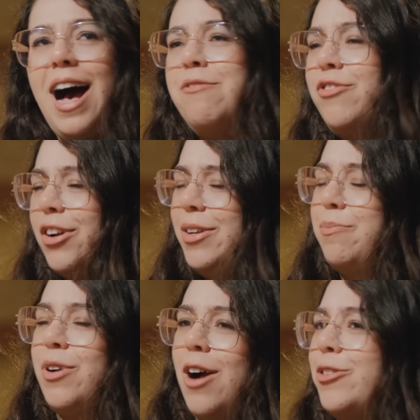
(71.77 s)
I'm very
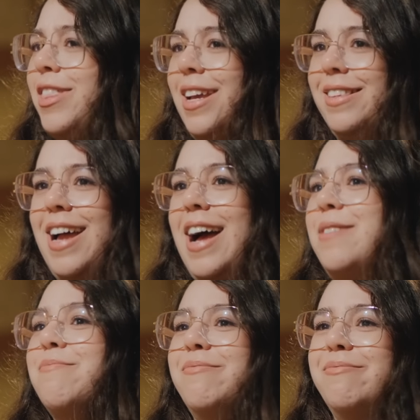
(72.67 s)
proud that
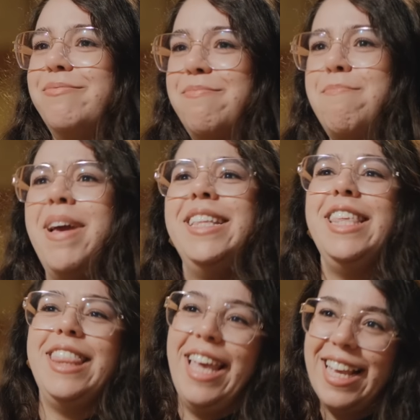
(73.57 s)
I'm
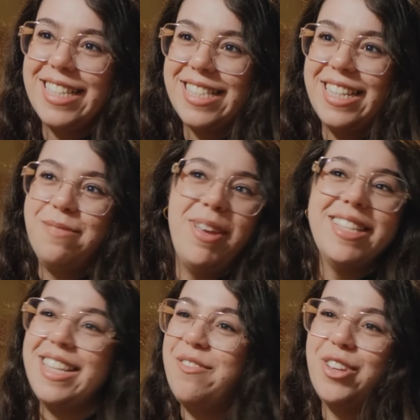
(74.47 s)
many things. It
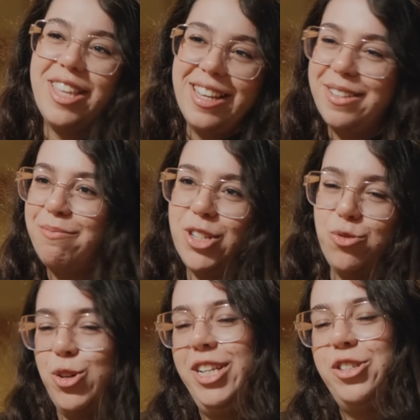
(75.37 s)
makes everything
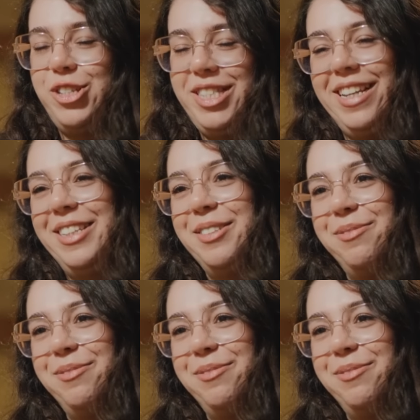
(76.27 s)
much more interesting.